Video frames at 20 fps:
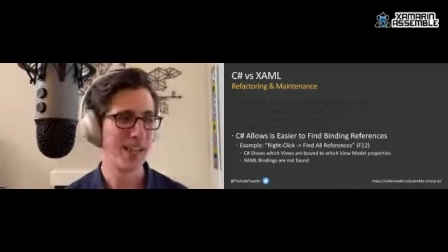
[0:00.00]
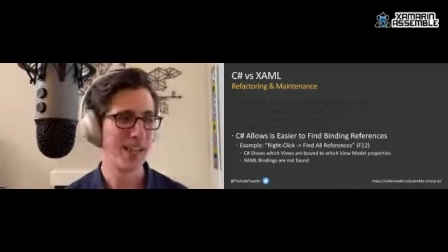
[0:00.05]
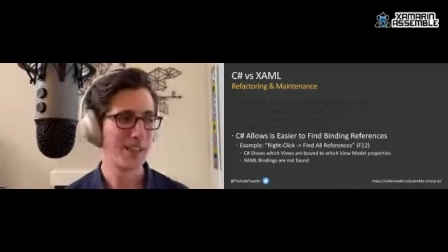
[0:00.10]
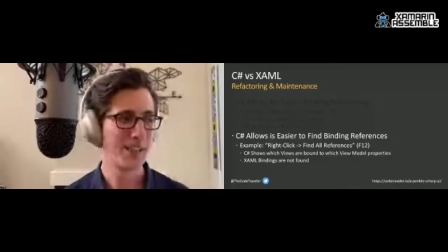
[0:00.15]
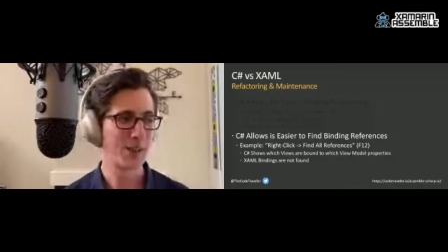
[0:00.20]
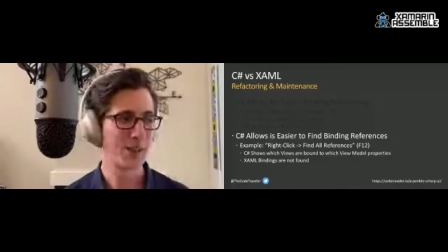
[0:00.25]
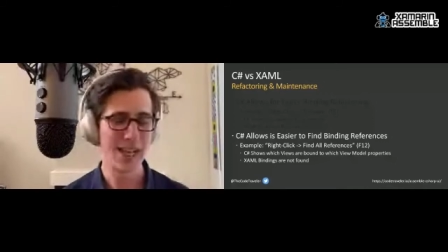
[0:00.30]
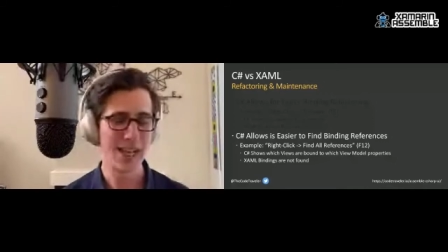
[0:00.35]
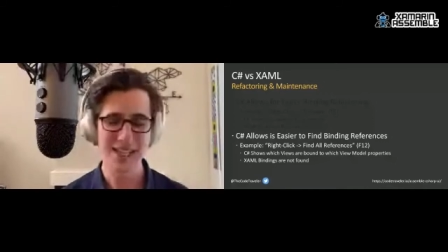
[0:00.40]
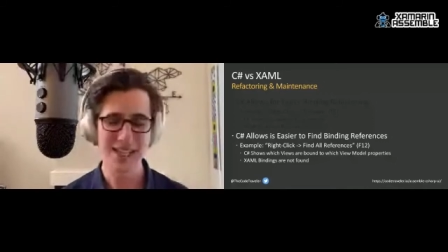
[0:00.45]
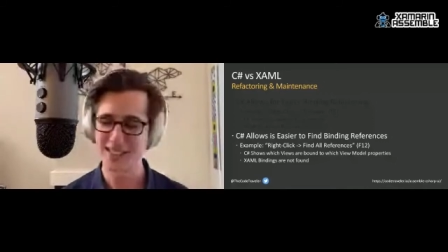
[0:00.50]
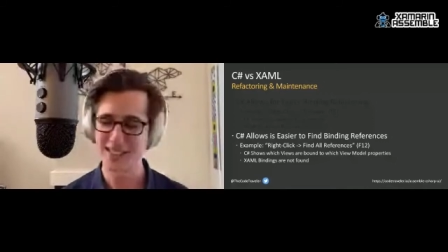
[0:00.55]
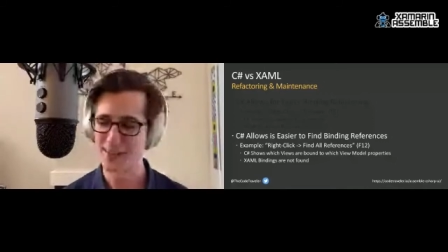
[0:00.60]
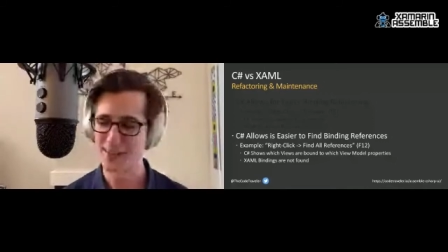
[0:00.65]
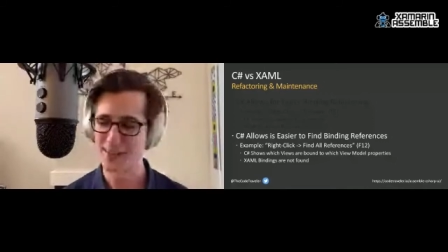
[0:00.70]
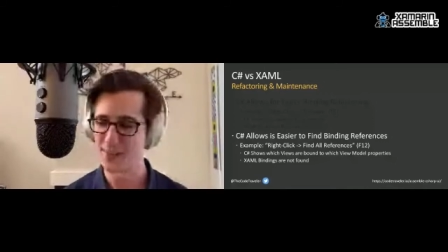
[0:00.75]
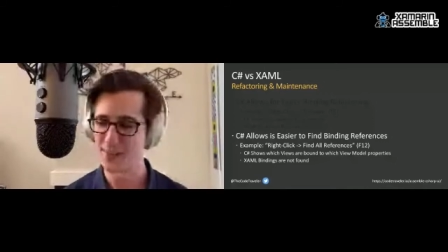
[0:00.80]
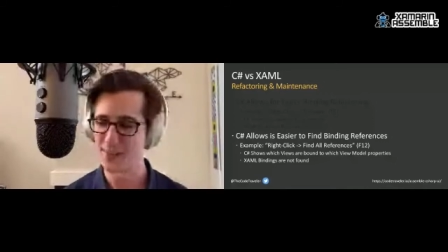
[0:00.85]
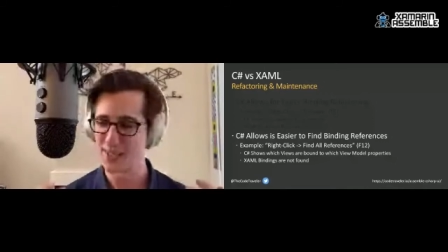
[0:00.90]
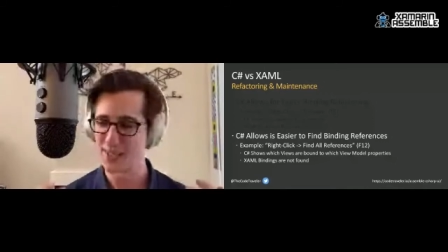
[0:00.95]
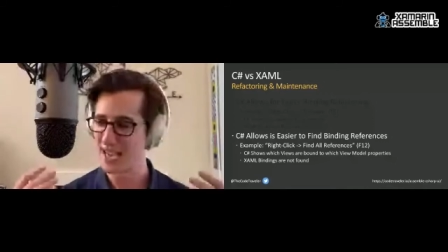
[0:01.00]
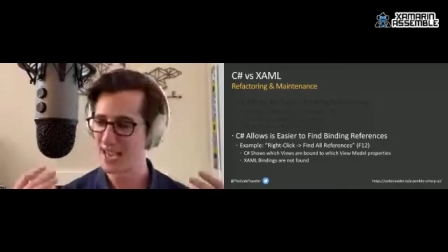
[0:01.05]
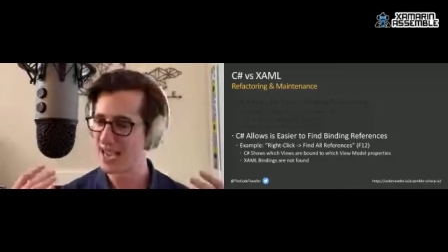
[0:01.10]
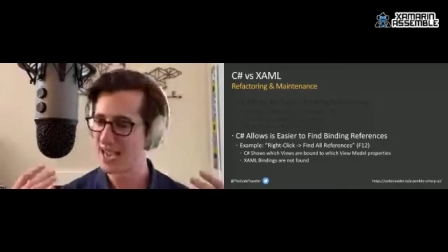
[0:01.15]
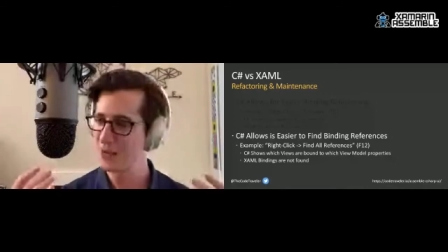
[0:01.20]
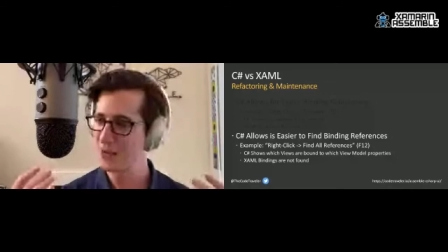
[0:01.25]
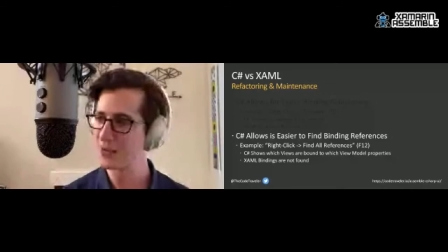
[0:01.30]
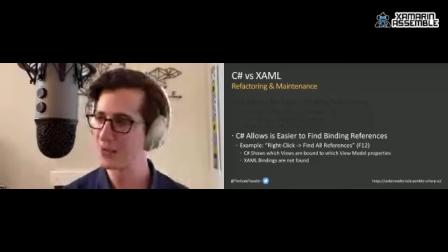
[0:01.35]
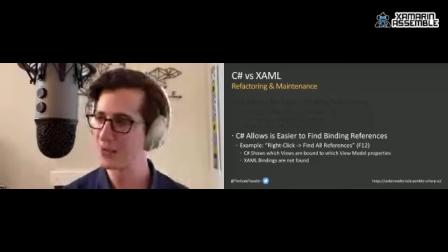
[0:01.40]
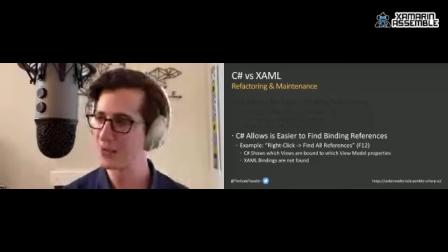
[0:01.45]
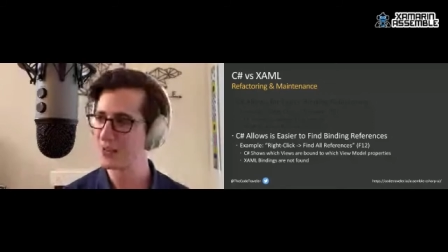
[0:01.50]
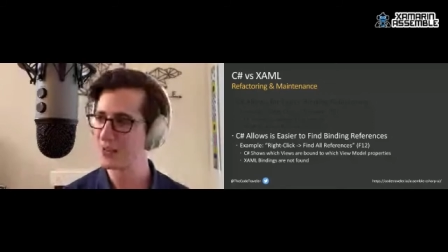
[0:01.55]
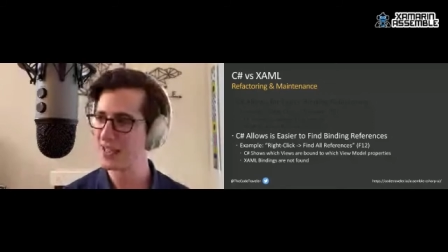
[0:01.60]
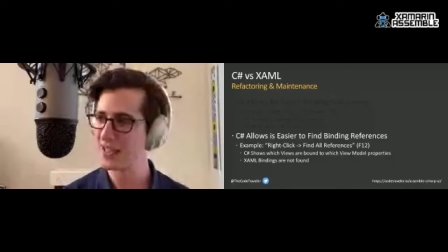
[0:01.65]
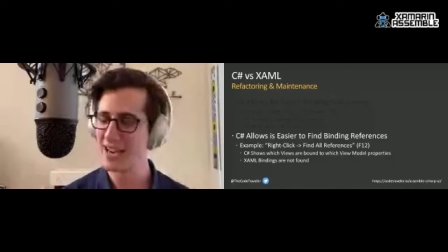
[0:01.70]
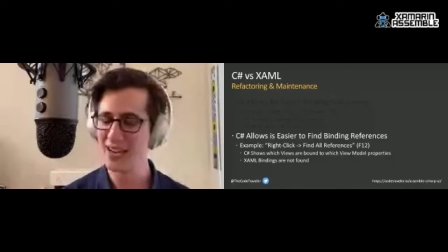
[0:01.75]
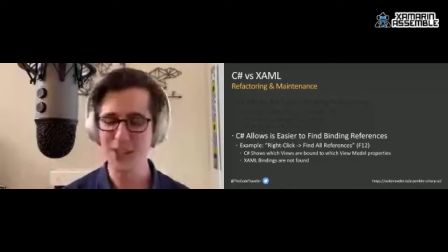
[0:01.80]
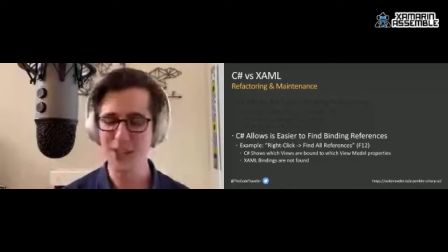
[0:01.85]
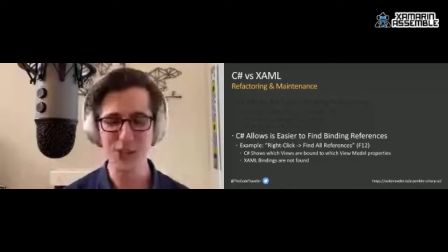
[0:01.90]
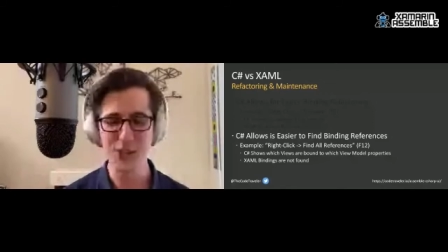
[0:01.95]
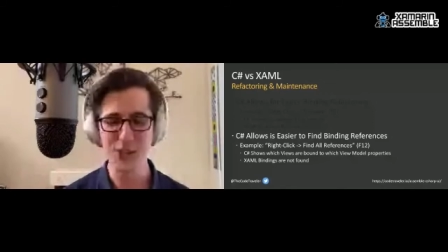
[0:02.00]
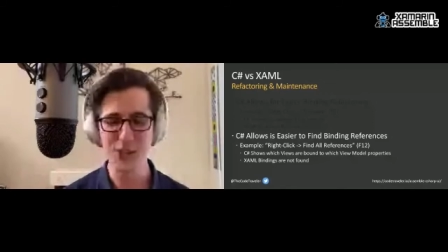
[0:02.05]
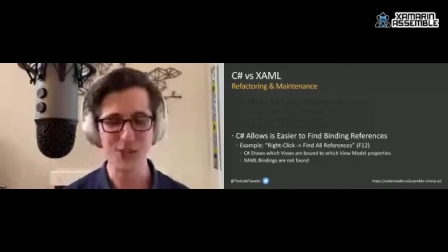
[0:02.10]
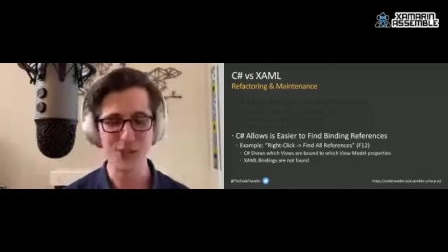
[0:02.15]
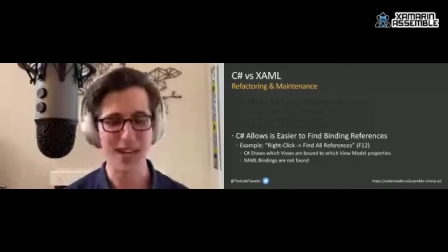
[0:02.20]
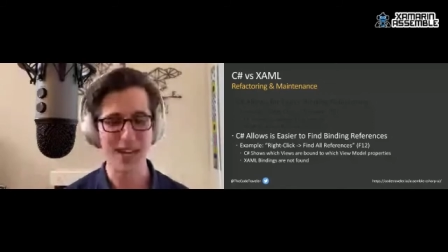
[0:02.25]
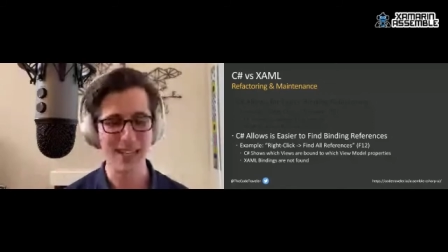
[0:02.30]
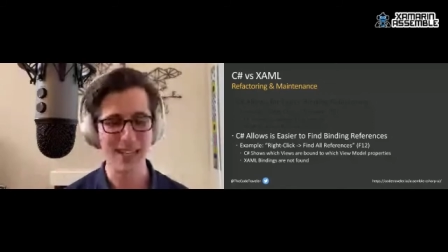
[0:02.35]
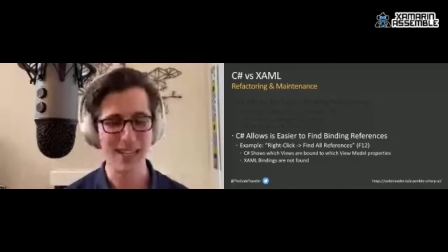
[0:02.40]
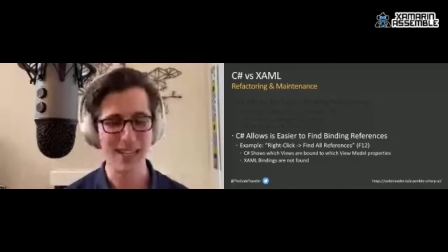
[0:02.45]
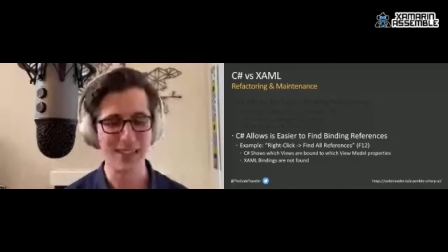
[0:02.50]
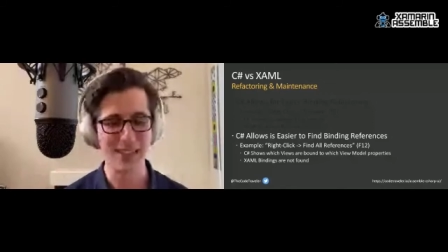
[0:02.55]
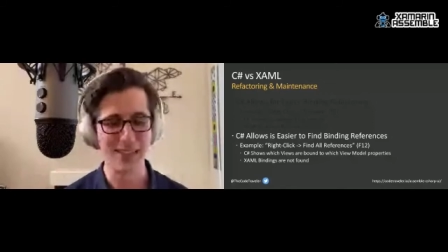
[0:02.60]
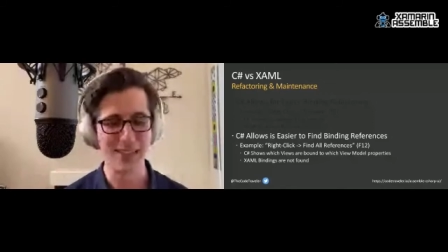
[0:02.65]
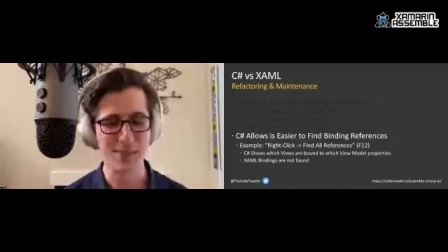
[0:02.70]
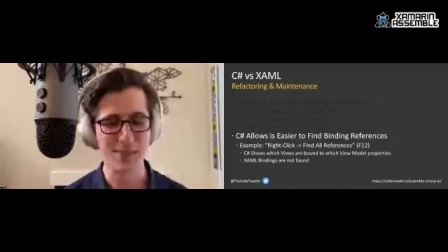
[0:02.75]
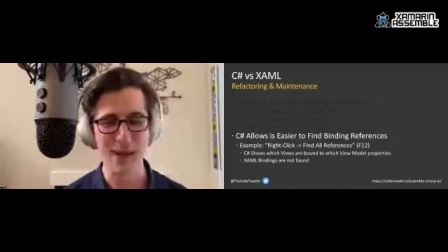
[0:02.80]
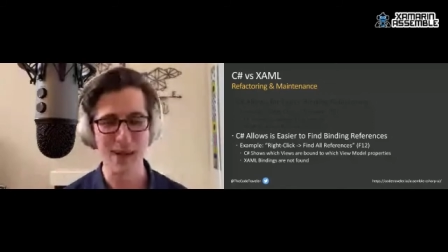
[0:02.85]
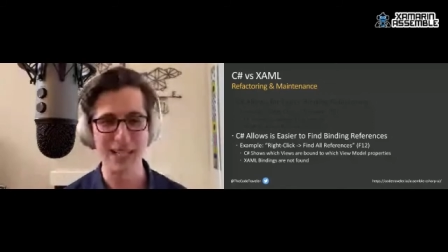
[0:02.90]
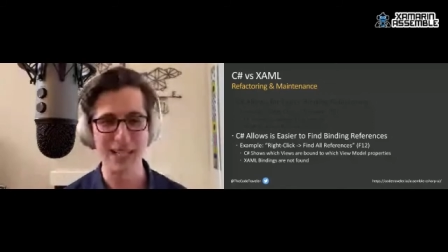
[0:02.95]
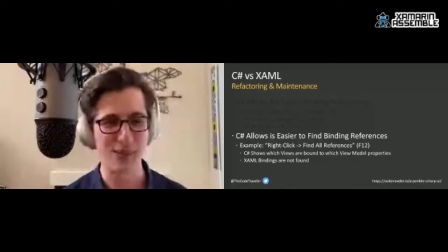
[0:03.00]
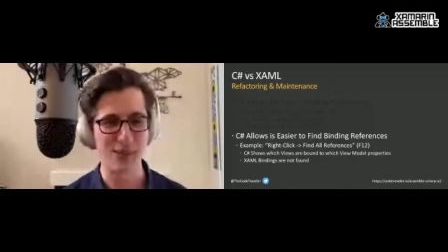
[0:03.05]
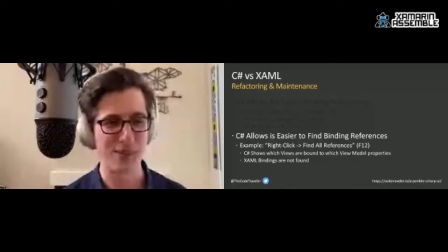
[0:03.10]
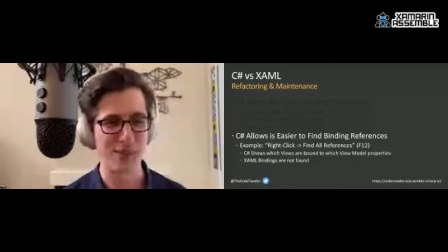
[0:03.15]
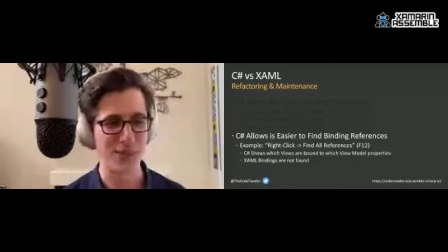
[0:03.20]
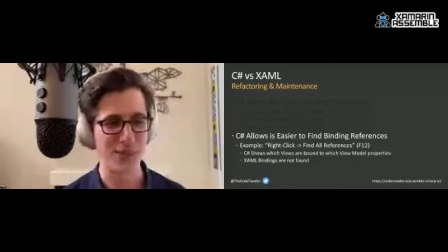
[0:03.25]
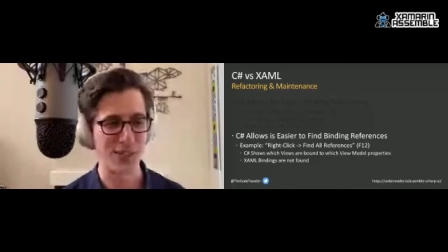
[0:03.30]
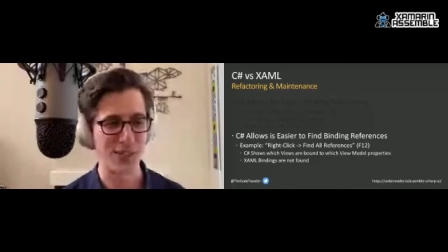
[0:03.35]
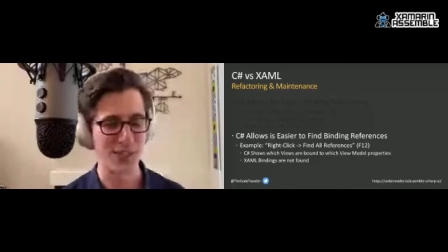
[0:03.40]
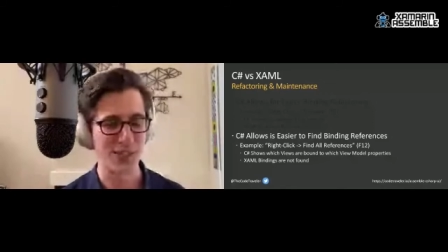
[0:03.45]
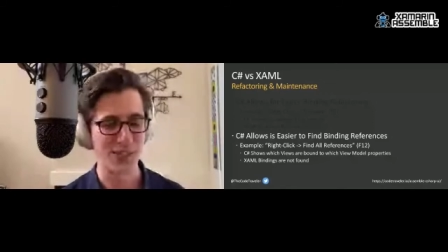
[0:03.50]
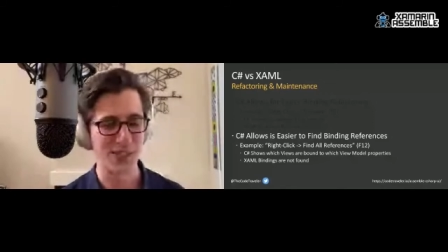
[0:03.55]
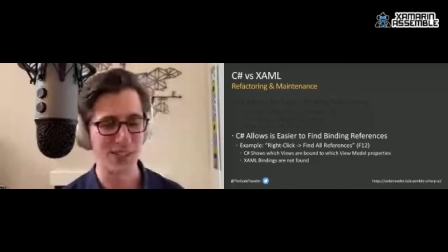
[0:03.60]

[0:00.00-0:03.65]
So I asked them, I'm like, how do you find the binding references?